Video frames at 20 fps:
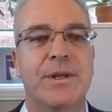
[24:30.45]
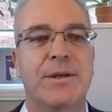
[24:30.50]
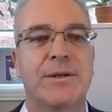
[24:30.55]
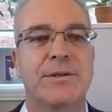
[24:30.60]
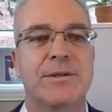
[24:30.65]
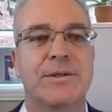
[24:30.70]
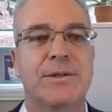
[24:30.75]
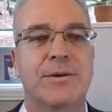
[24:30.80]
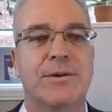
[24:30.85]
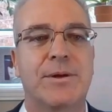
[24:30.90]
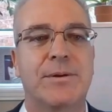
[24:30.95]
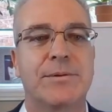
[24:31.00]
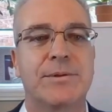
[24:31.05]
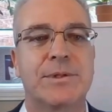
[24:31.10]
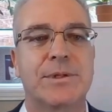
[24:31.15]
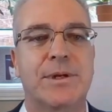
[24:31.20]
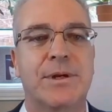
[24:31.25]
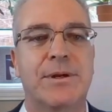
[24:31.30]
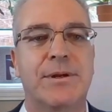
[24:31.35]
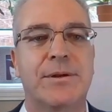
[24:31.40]
So I'm
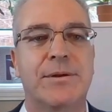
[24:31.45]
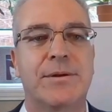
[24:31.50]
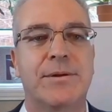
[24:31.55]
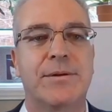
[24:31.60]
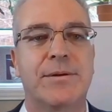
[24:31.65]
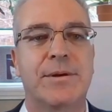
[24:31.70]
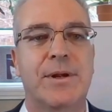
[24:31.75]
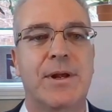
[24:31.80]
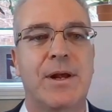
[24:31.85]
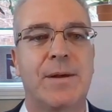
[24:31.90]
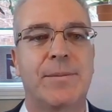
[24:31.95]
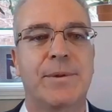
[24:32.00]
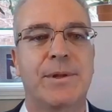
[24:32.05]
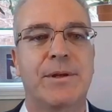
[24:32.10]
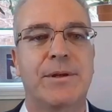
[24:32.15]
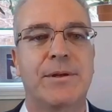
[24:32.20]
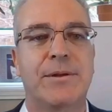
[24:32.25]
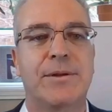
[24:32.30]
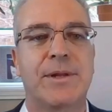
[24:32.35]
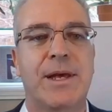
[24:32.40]
just going to copy
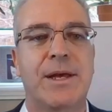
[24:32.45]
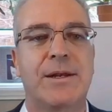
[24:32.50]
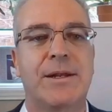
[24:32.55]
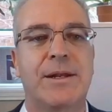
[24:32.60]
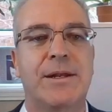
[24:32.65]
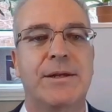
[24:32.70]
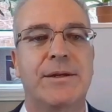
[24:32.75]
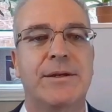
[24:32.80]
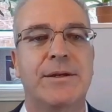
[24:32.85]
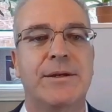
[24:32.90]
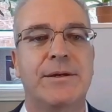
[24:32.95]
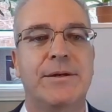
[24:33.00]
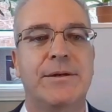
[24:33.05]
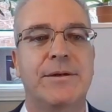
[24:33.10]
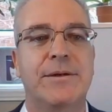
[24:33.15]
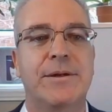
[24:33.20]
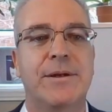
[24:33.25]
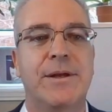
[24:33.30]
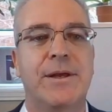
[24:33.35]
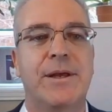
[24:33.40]
that in
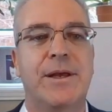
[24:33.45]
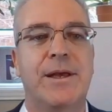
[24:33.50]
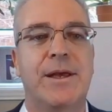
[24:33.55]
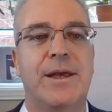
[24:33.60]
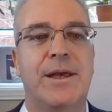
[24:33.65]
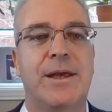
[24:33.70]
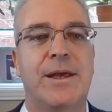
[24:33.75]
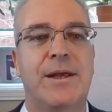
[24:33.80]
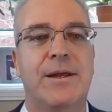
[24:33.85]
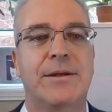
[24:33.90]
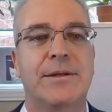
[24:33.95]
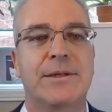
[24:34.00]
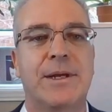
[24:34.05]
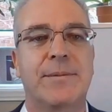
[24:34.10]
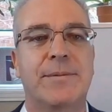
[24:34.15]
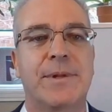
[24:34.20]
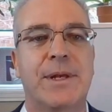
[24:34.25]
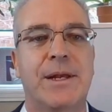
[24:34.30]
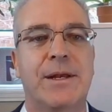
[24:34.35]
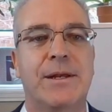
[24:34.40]
here and
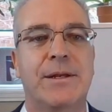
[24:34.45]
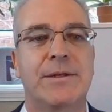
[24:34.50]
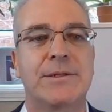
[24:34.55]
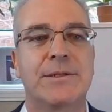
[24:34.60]
type that in.